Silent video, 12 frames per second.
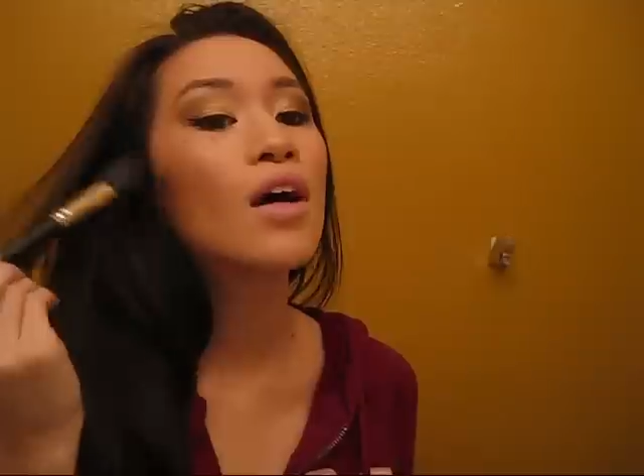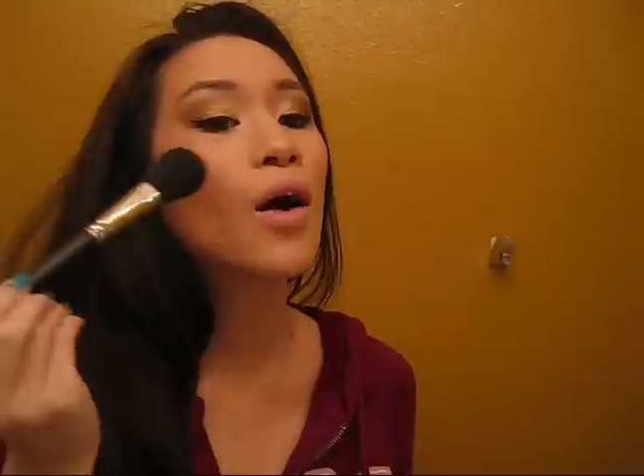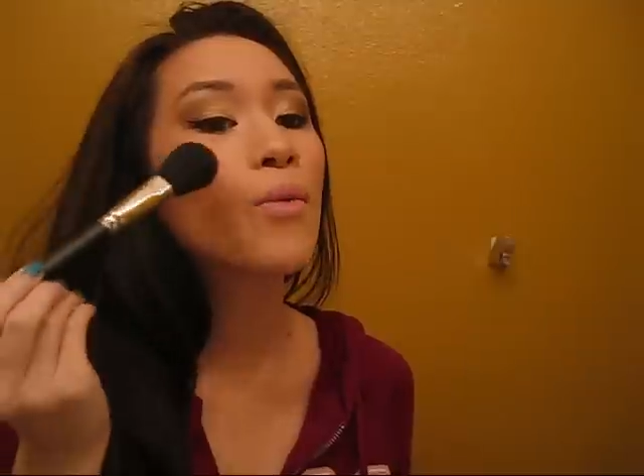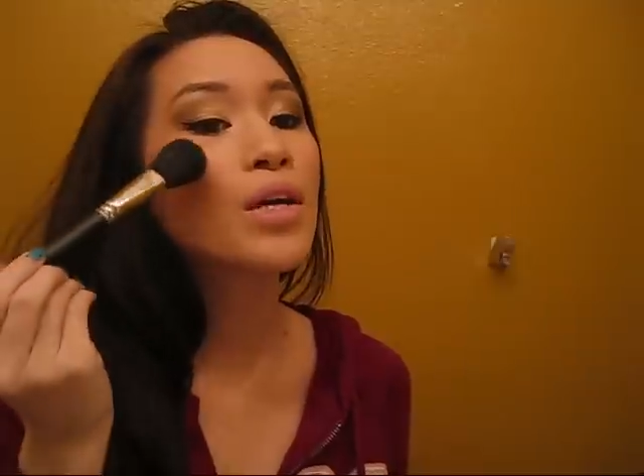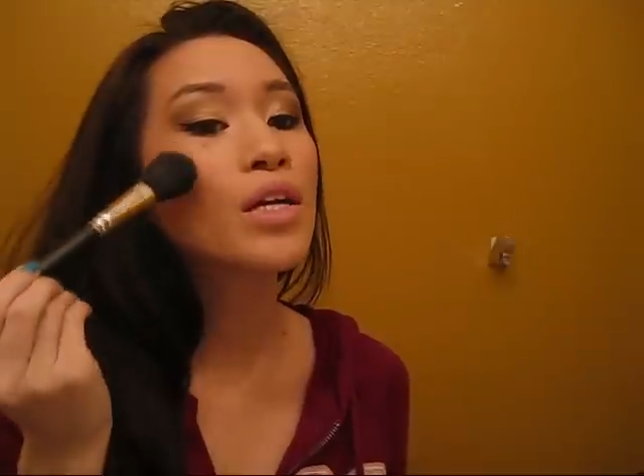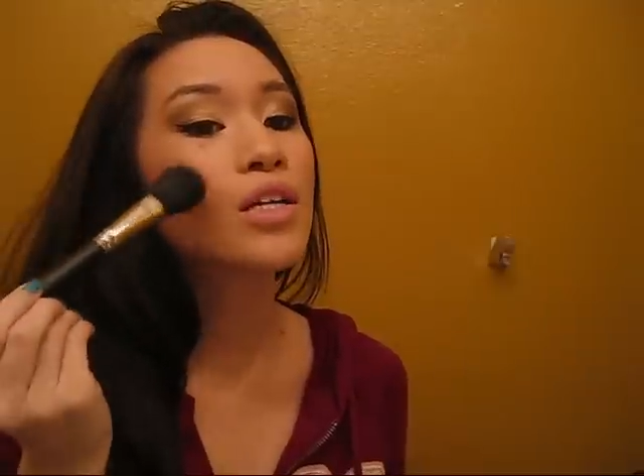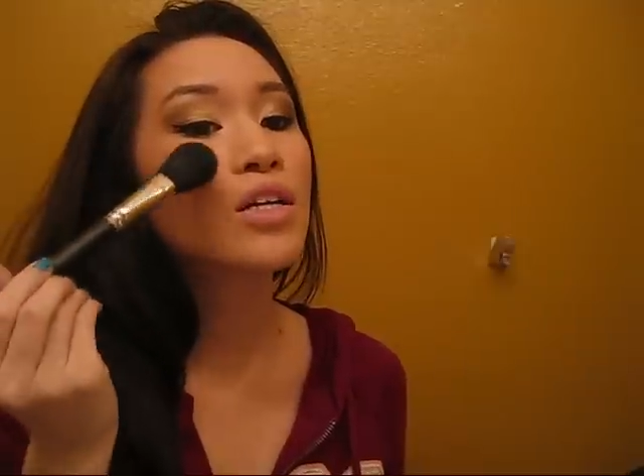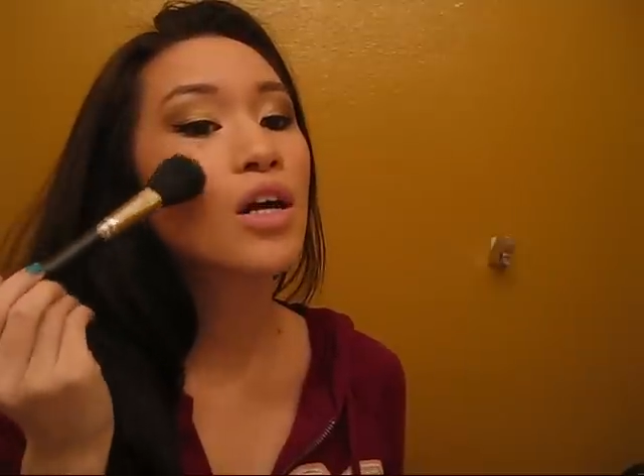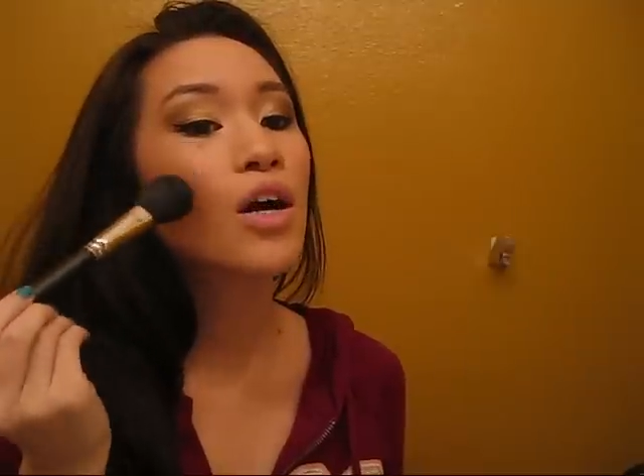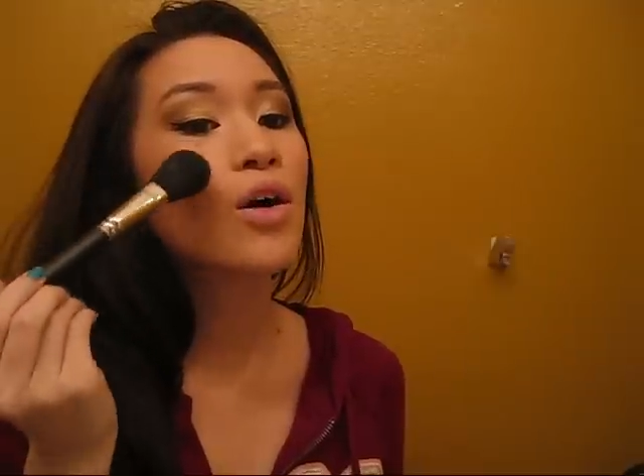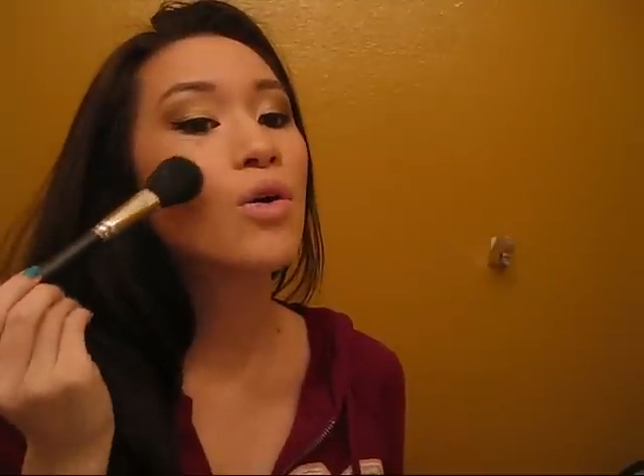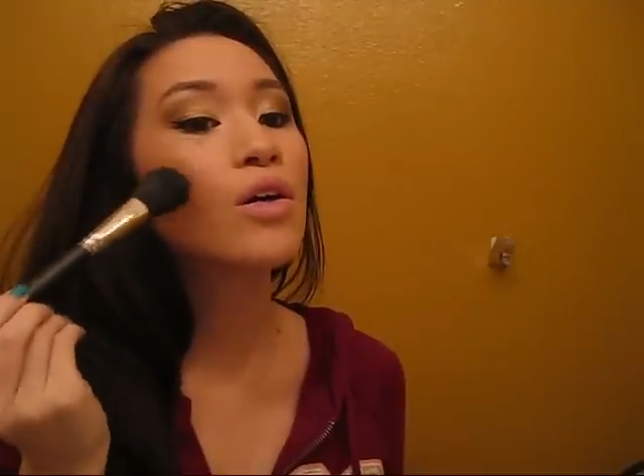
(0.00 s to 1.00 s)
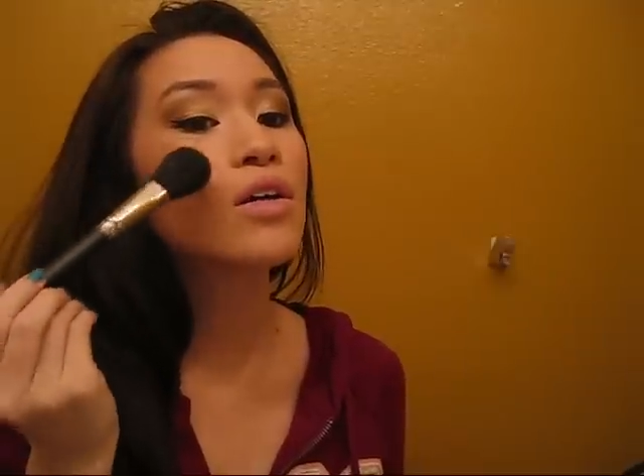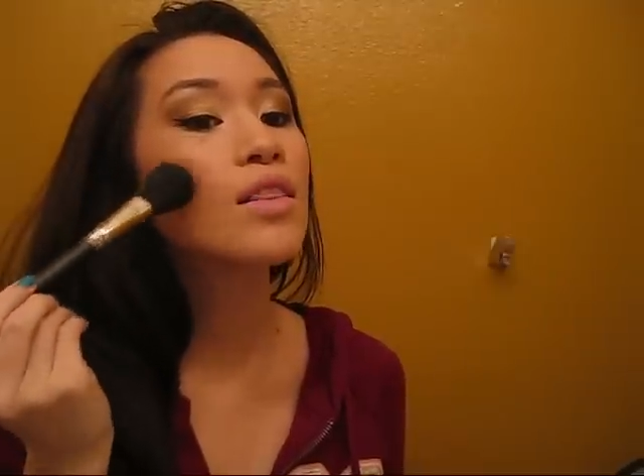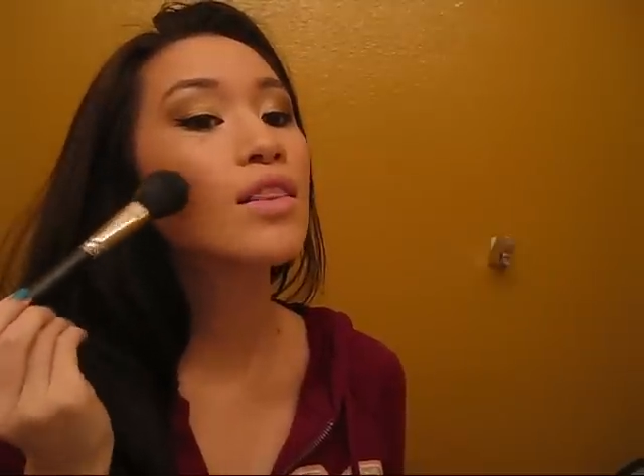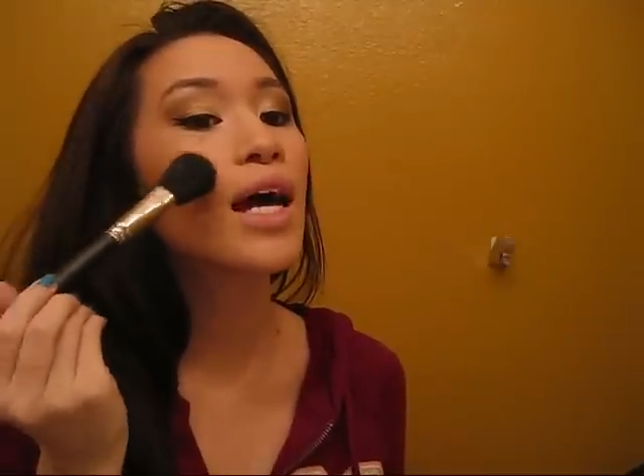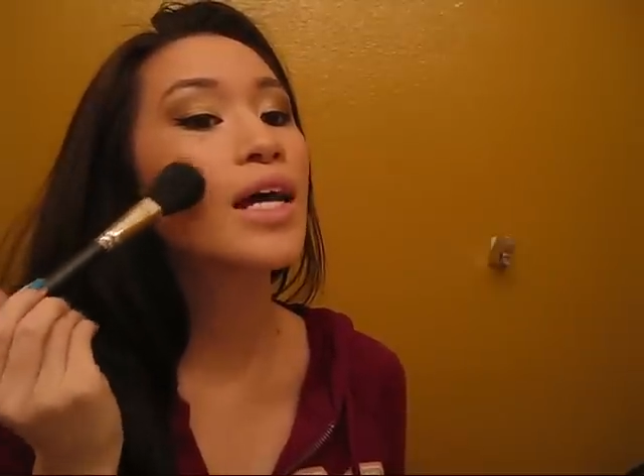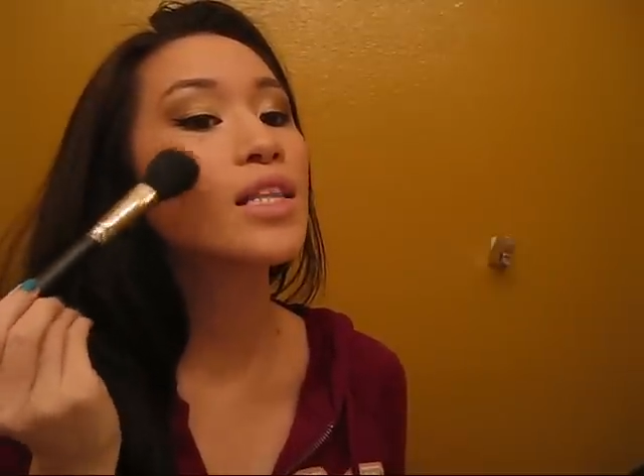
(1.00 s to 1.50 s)
We're going to go
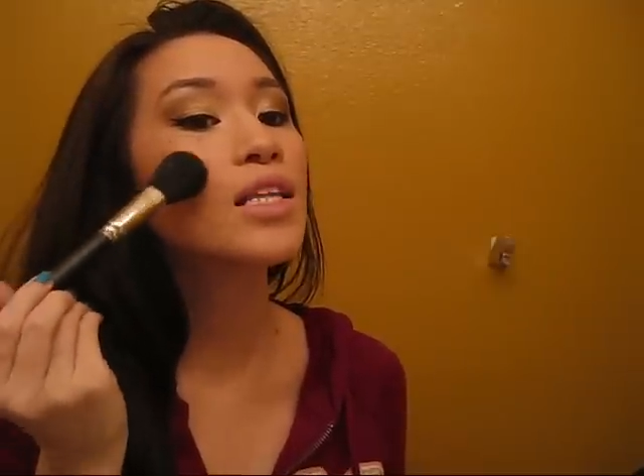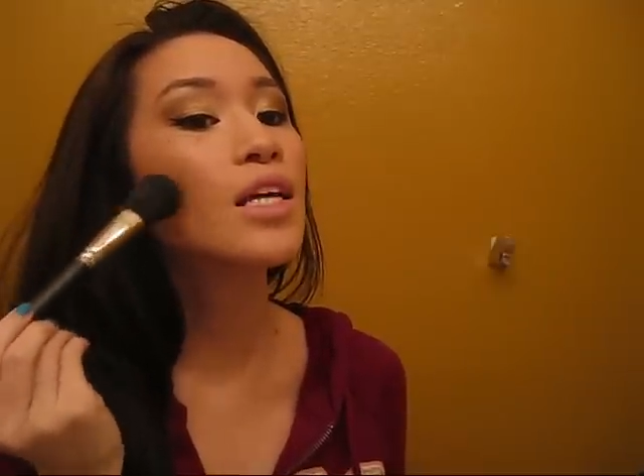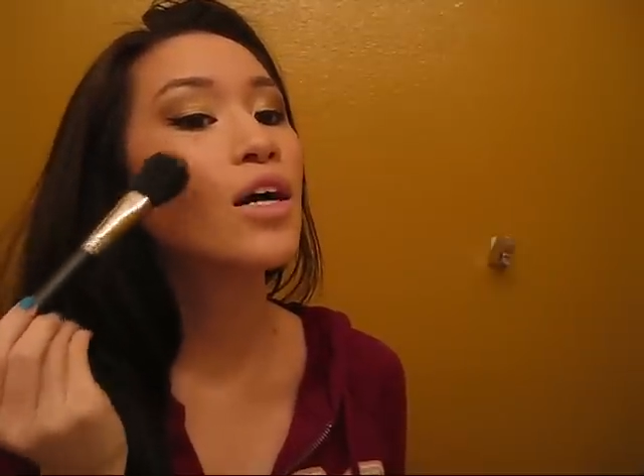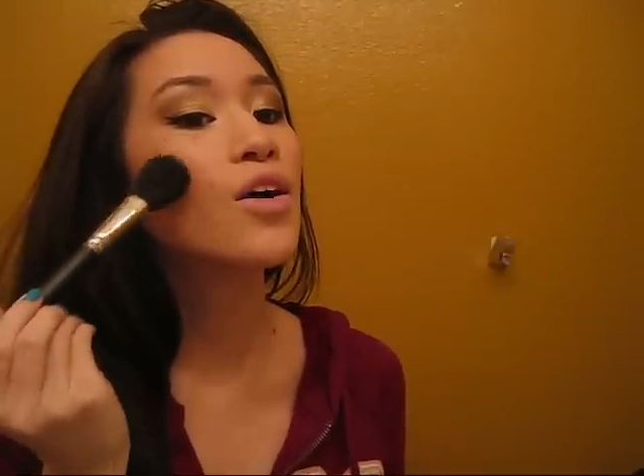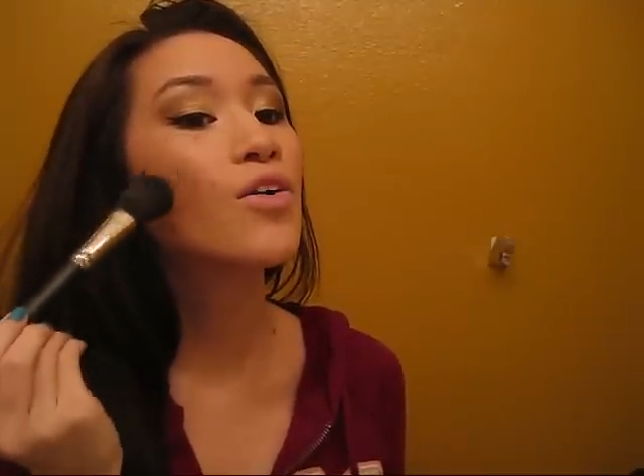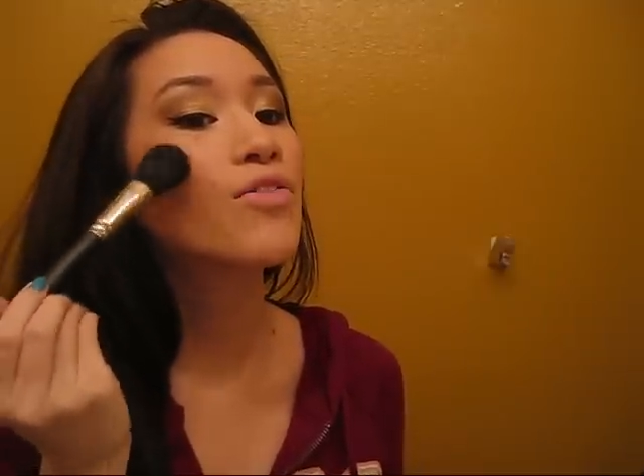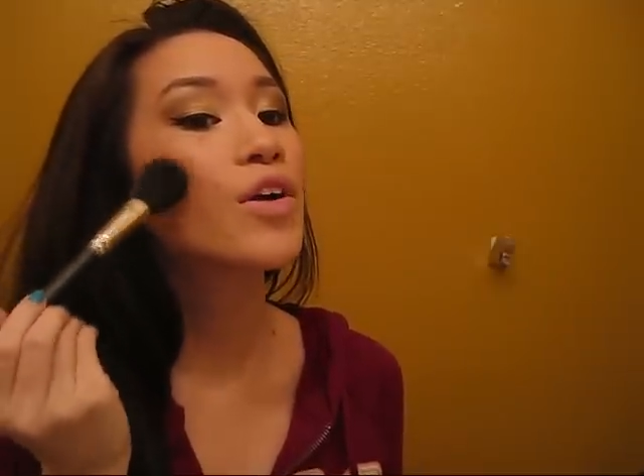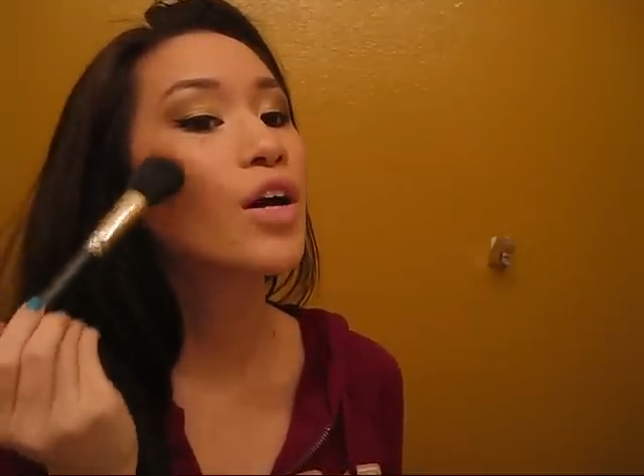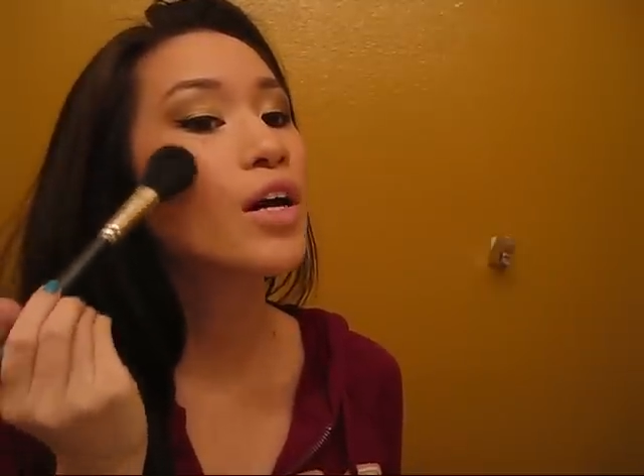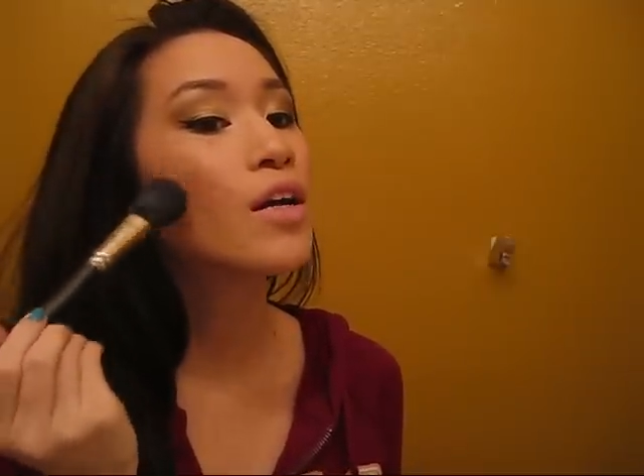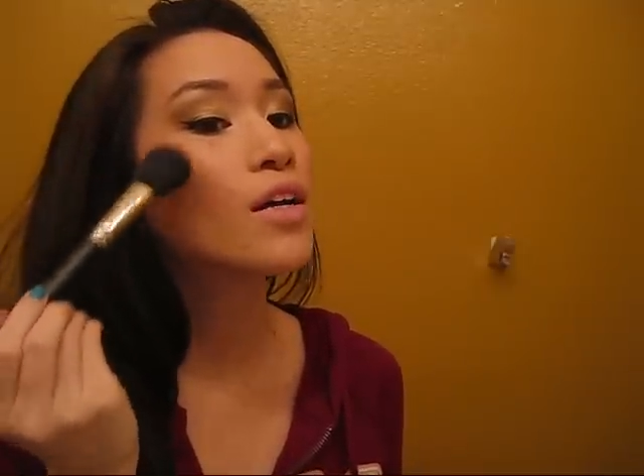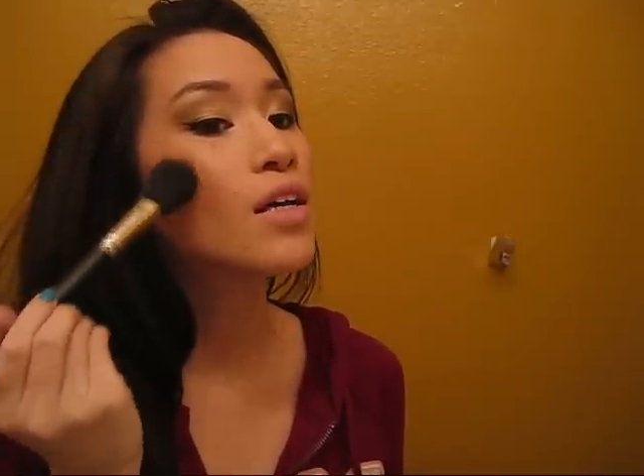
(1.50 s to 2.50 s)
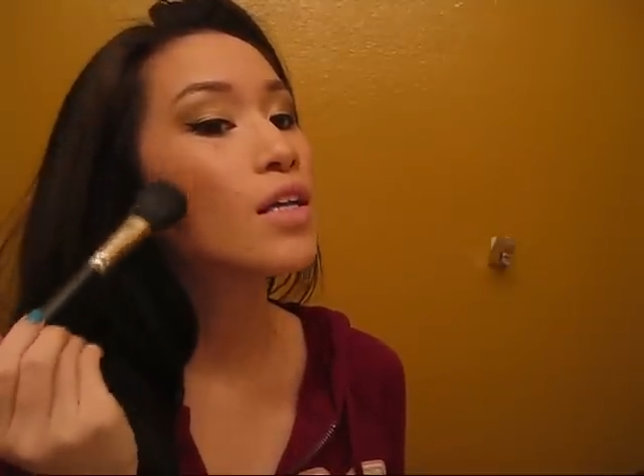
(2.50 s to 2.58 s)
lightly over